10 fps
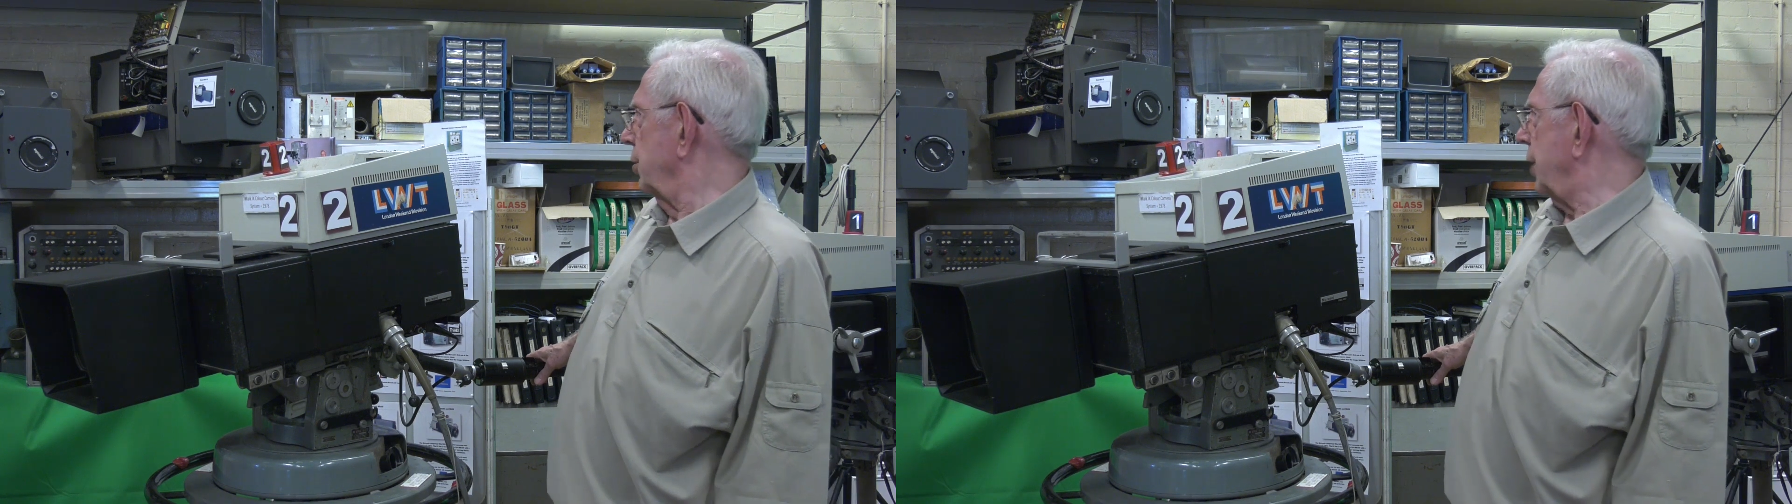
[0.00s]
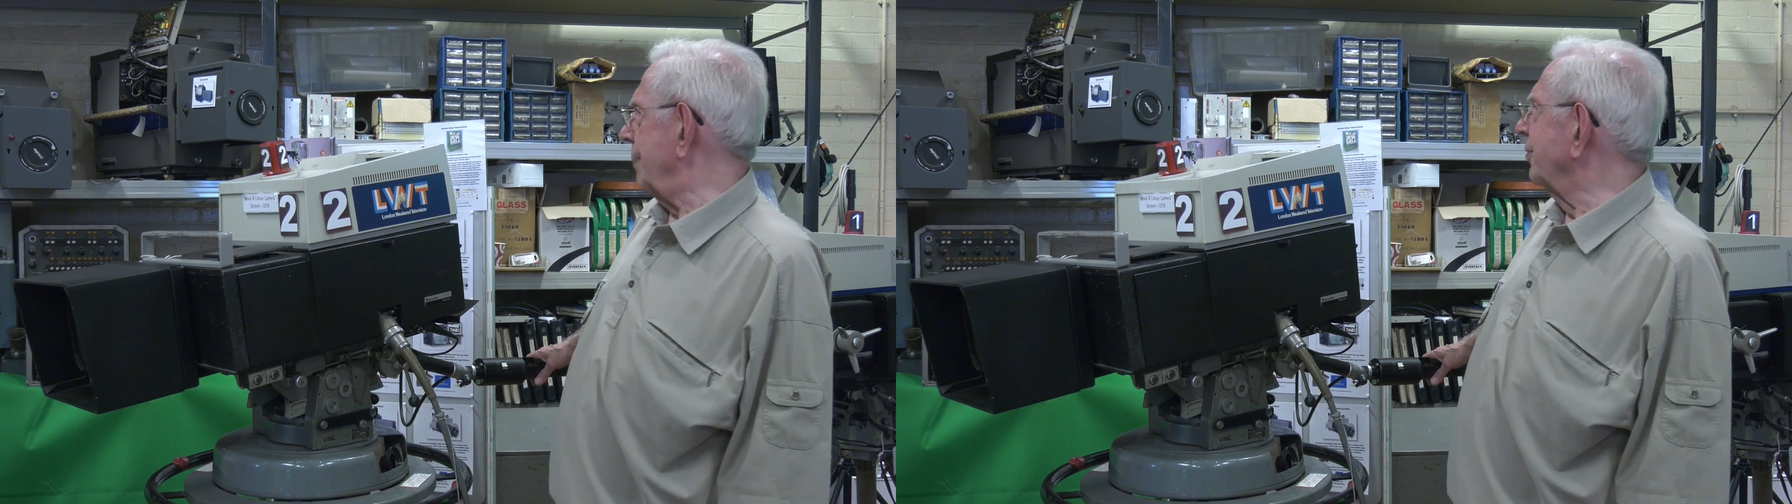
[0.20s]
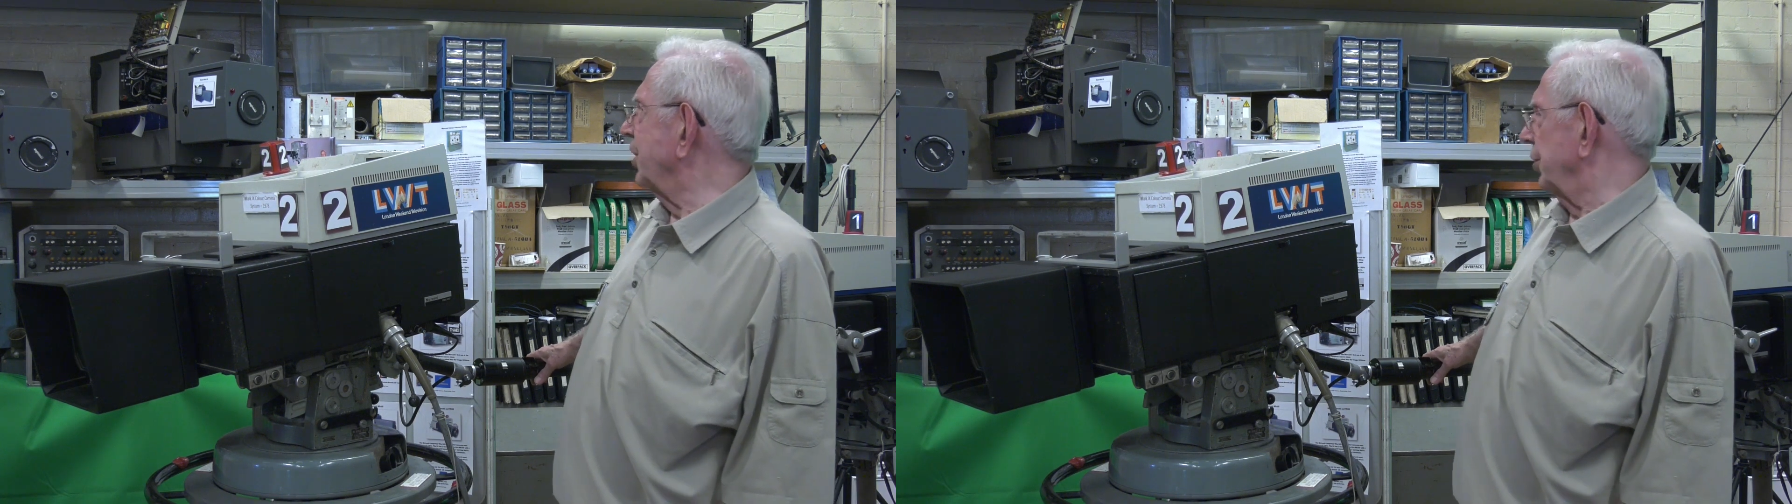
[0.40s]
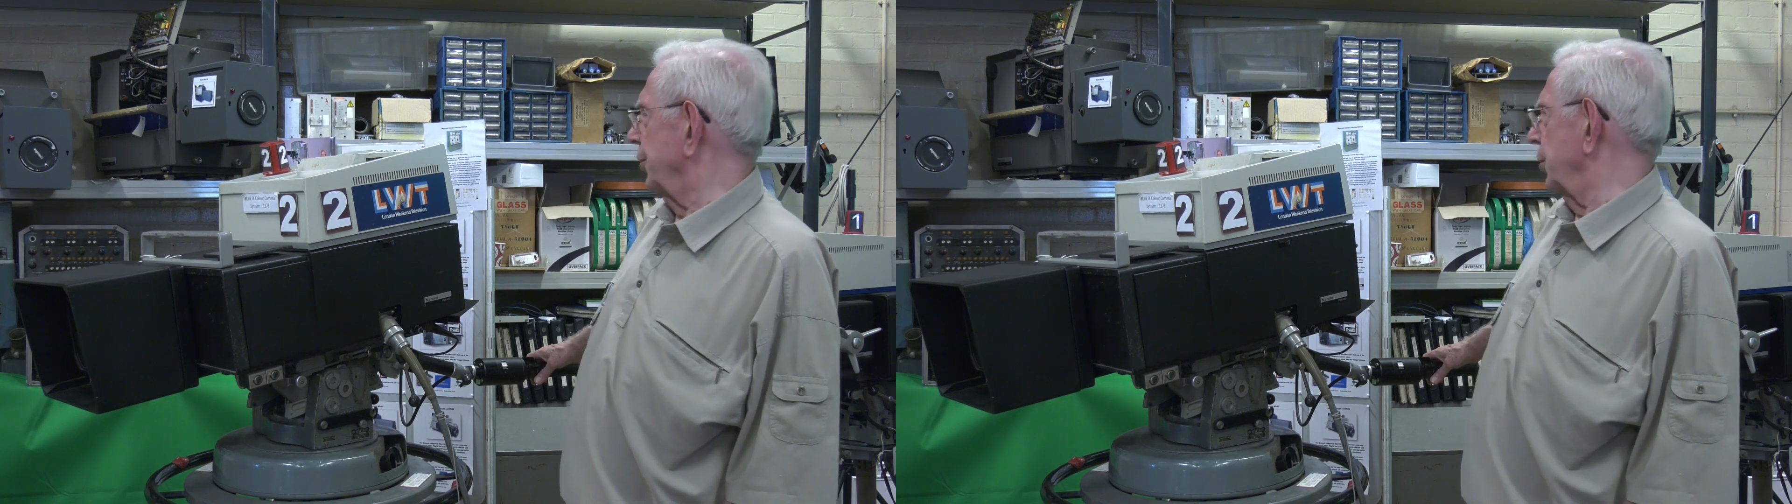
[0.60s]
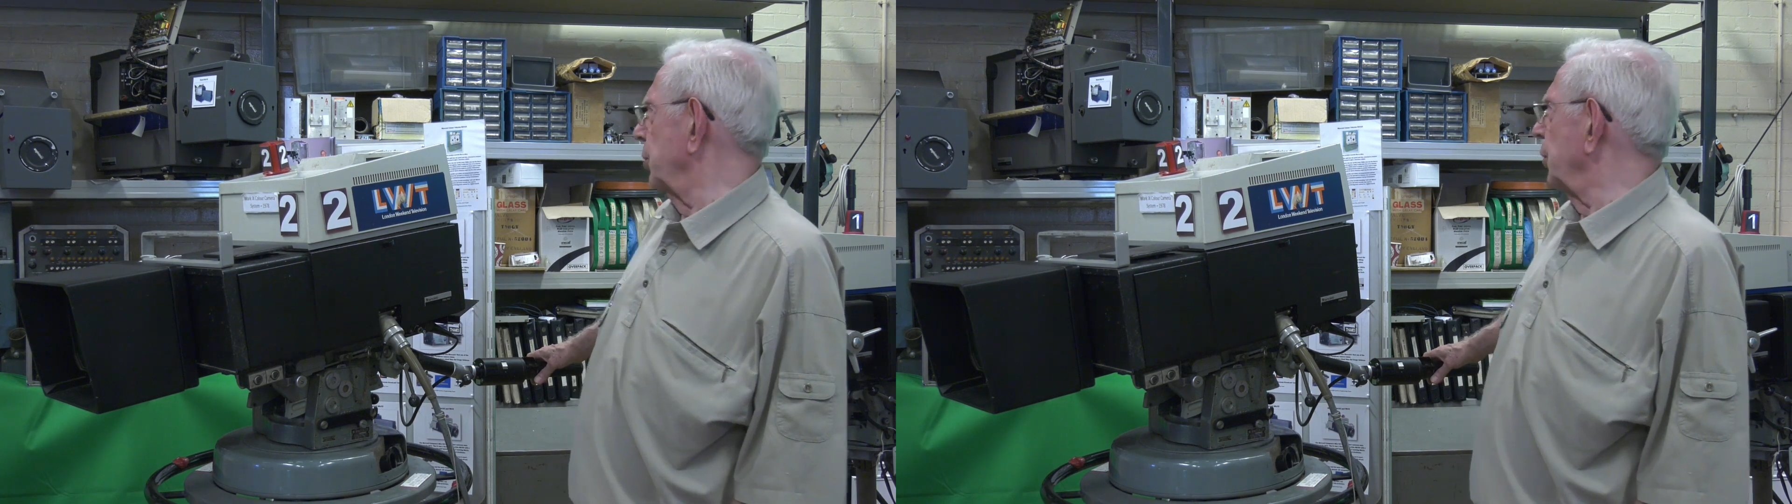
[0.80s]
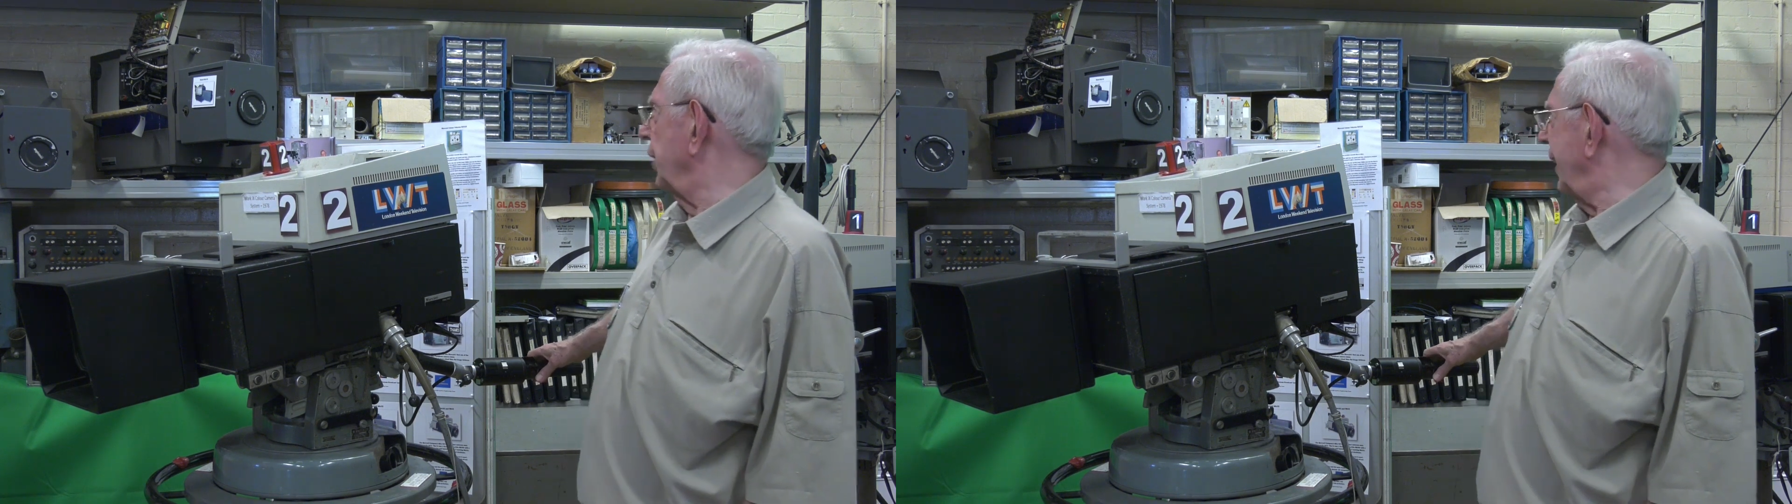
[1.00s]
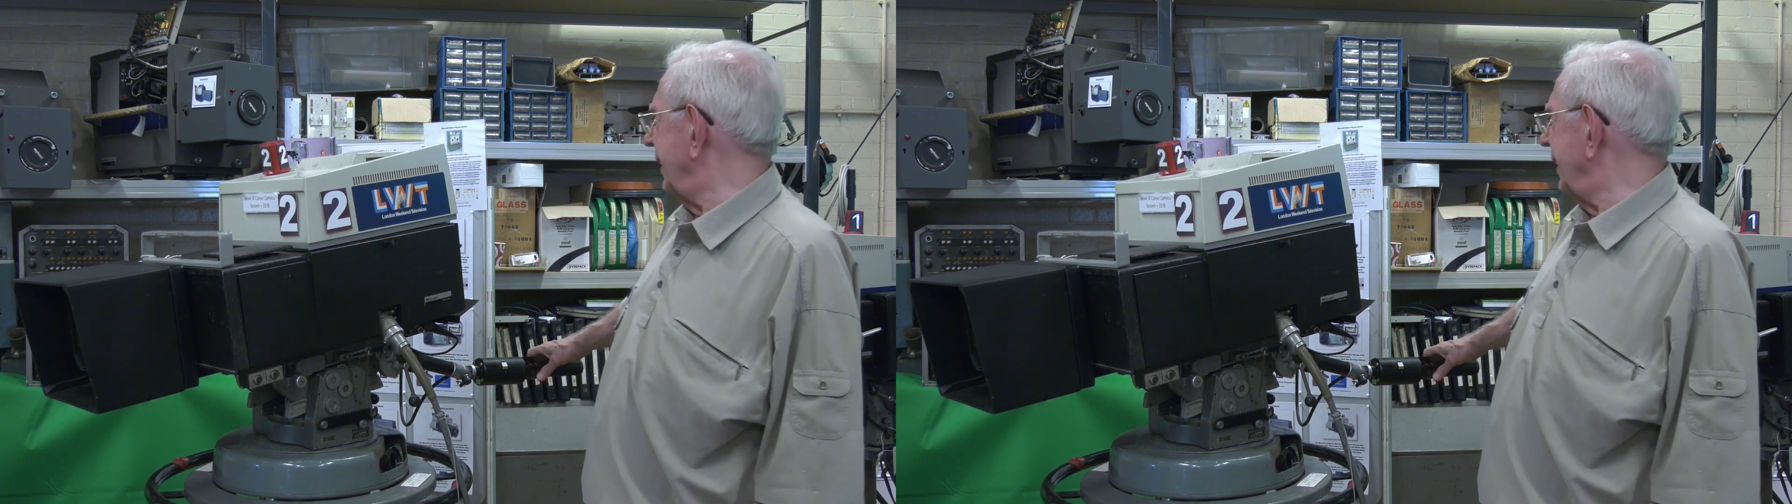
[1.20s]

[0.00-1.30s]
70s through the